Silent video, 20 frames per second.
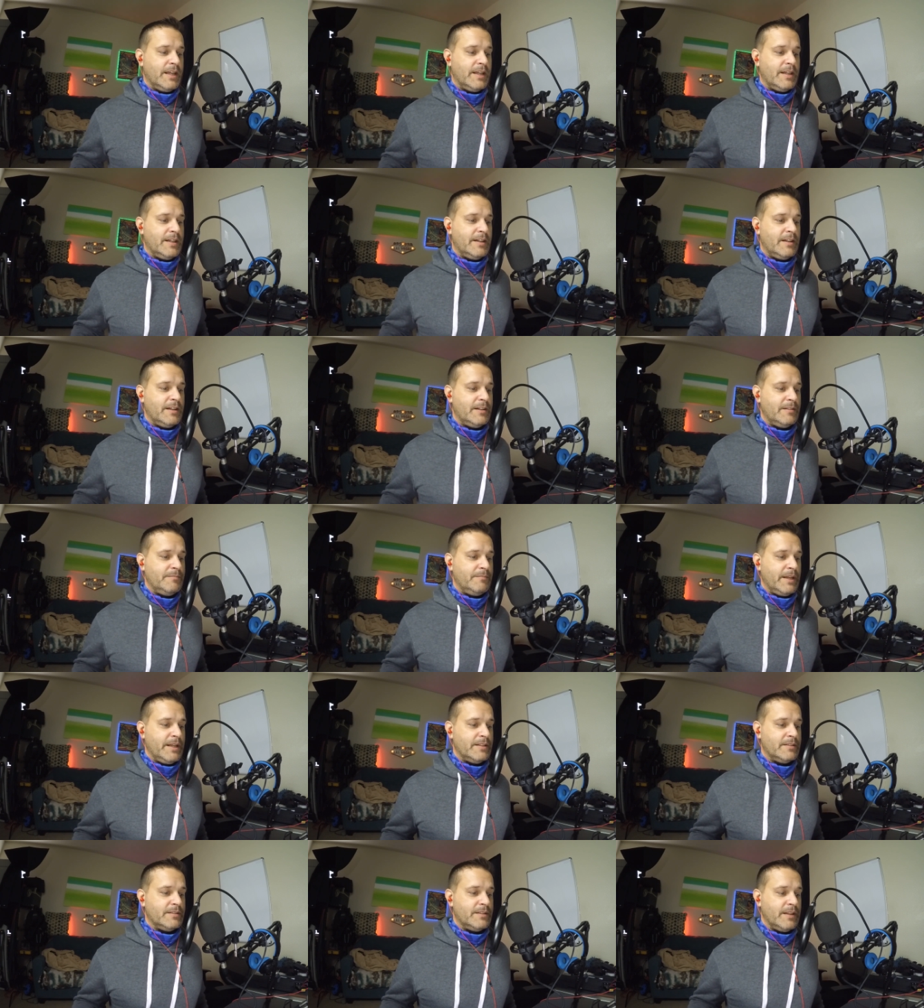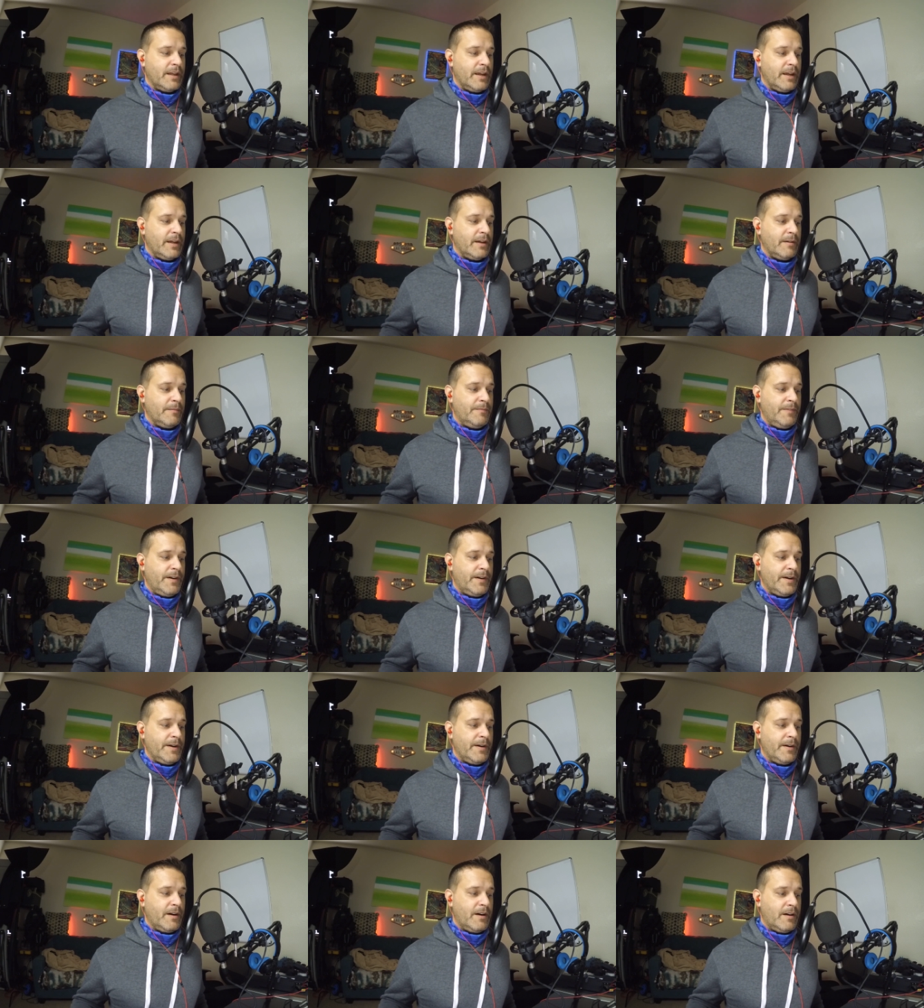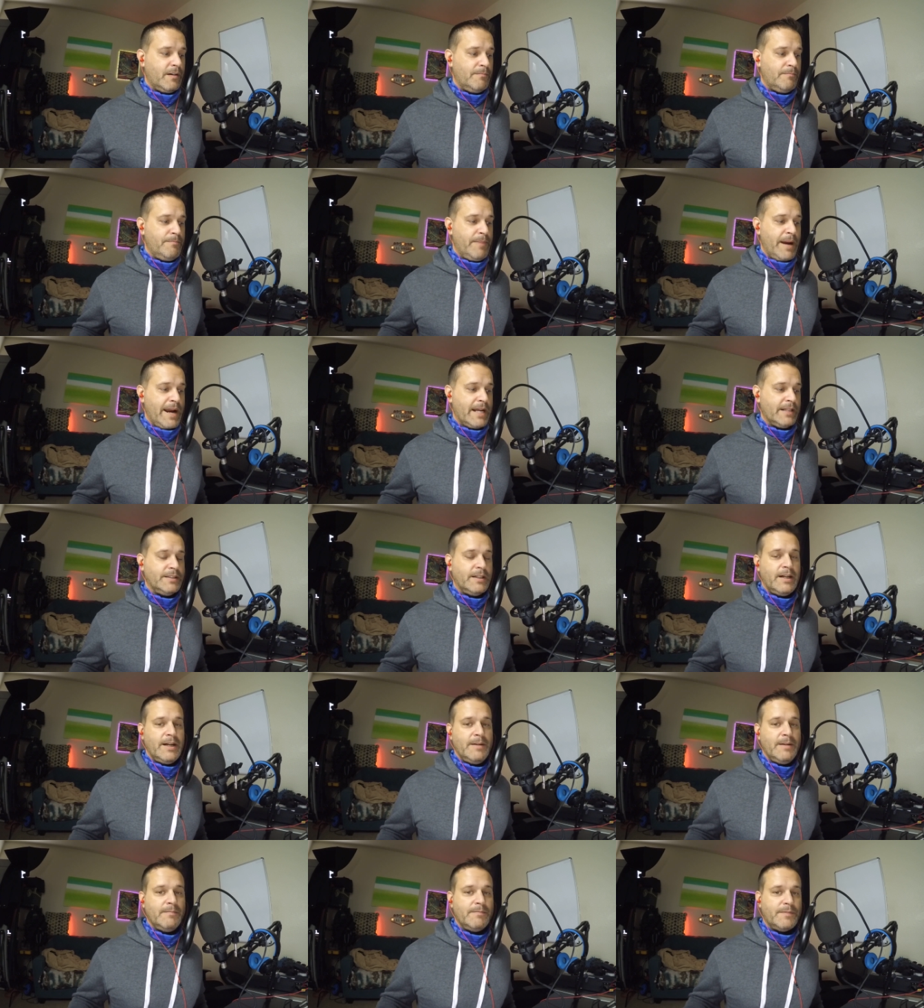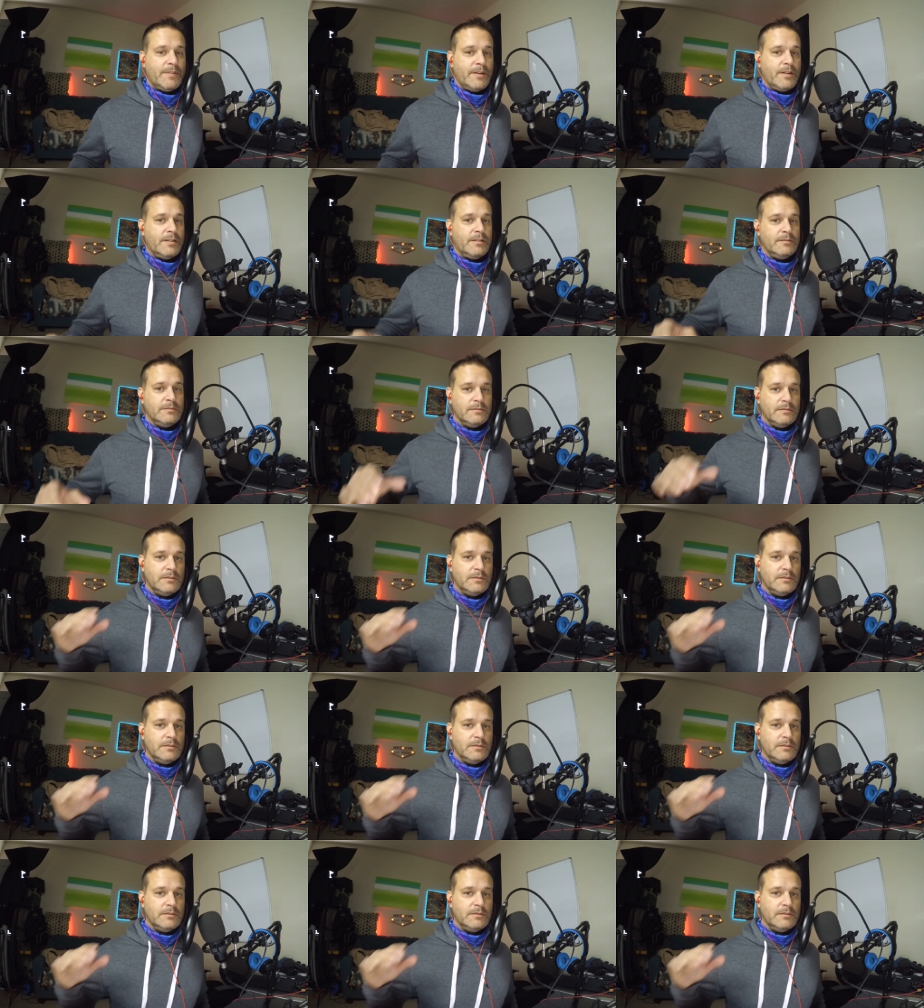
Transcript: It means a very bad time for,